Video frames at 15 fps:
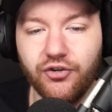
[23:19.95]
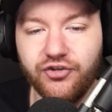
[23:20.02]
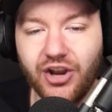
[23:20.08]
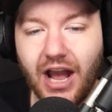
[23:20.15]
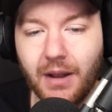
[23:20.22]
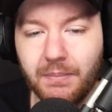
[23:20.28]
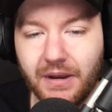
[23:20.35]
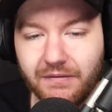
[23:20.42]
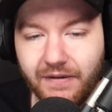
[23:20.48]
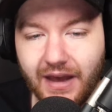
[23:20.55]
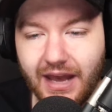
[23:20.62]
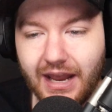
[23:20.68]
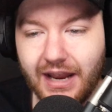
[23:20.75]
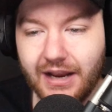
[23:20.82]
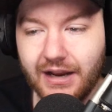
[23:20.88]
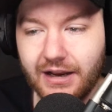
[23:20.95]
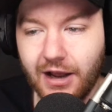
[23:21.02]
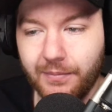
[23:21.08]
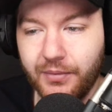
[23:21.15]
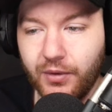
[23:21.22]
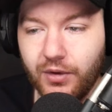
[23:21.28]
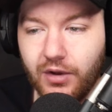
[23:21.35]
Jack McVeigh,
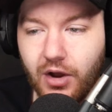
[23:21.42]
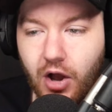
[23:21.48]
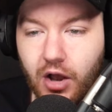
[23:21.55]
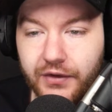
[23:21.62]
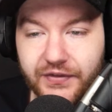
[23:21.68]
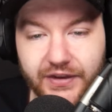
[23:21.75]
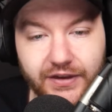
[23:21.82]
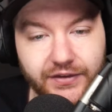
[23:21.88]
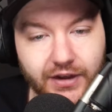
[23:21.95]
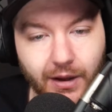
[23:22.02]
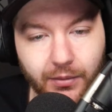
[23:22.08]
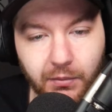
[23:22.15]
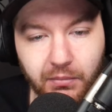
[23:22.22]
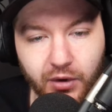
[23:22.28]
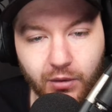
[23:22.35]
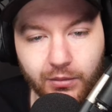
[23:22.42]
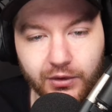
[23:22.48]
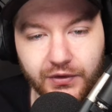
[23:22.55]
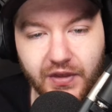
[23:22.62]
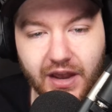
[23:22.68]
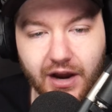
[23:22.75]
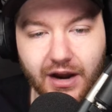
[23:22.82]
couple Aussies, couple
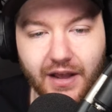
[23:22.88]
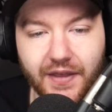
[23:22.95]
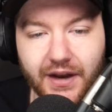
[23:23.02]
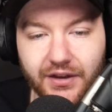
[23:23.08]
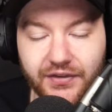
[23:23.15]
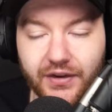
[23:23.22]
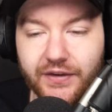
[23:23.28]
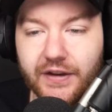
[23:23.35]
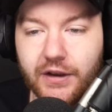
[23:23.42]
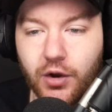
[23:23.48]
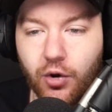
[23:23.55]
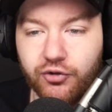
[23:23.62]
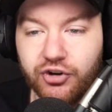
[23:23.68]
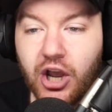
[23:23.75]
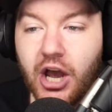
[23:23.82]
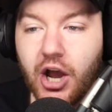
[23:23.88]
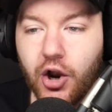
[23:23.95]
boomers there, and then assistant coach